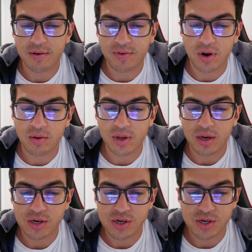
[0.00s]
If you don't, you
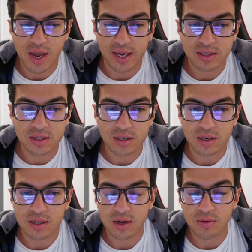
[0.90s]
can just cancel it.
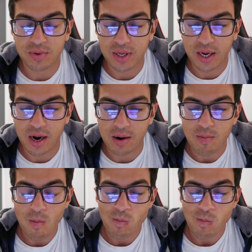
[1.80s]
Don't really care.